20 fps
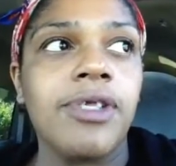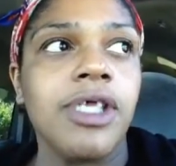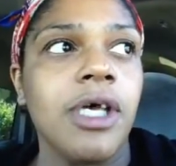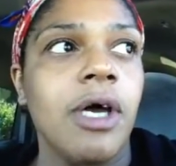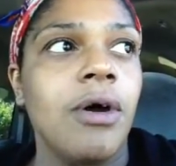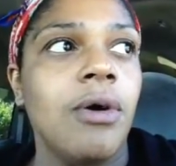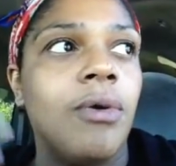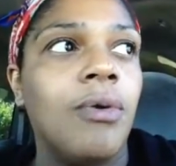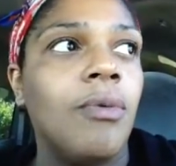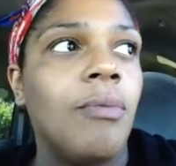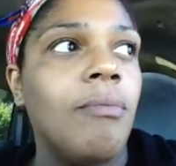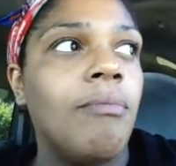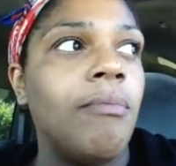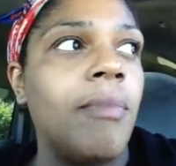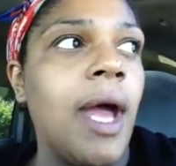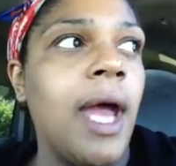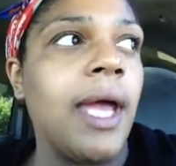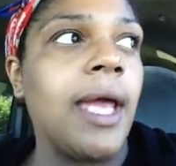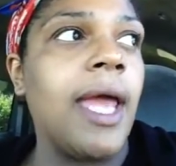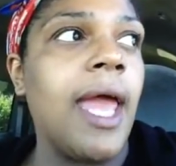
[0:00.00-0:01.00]
So
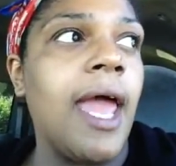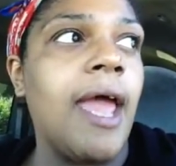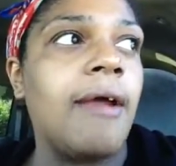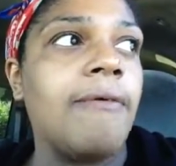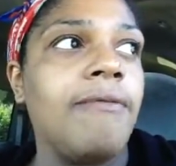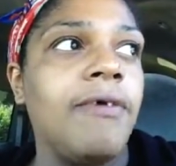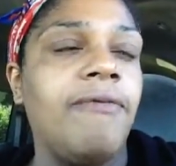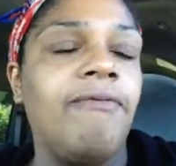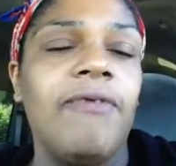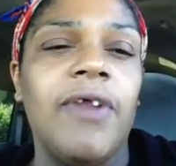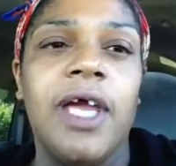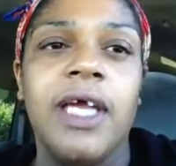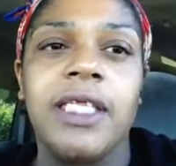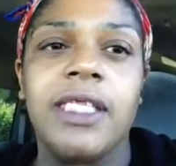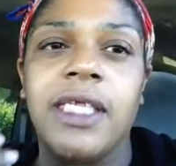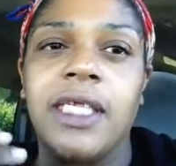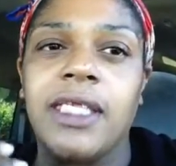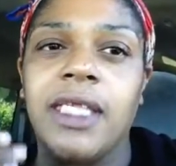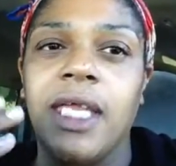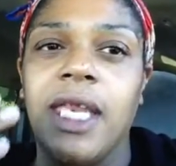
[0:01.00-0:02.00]
my gag
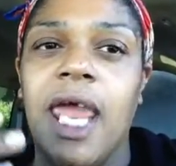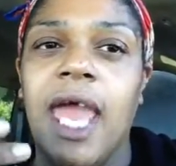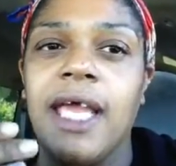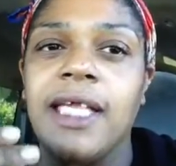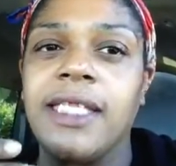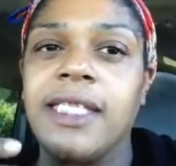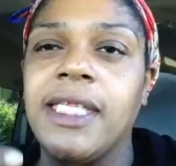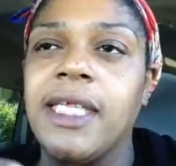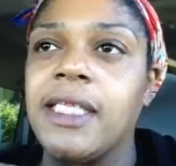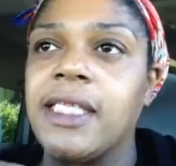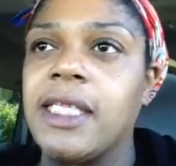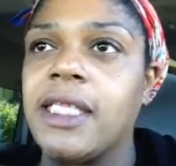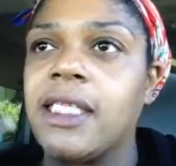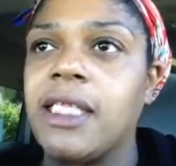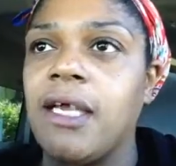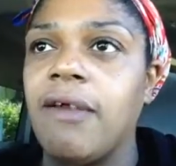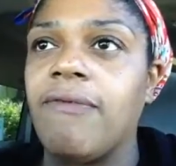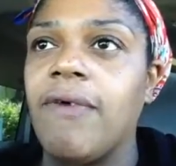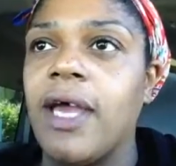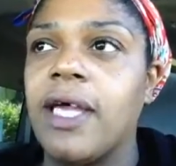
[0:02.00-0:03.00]
reflex isn't as
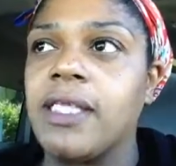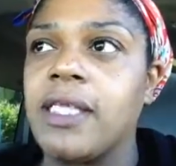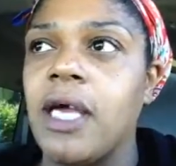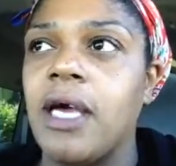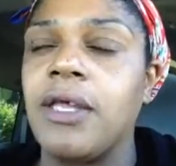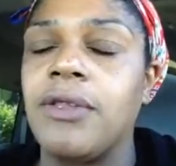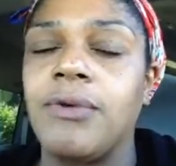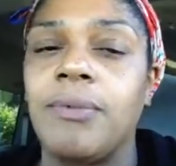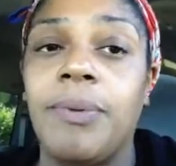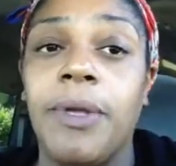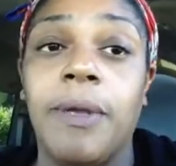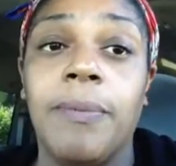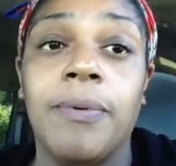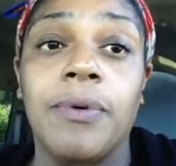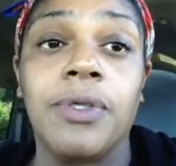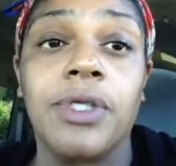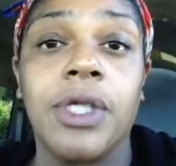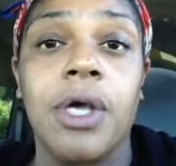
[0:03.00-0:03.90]
sensitive as other people.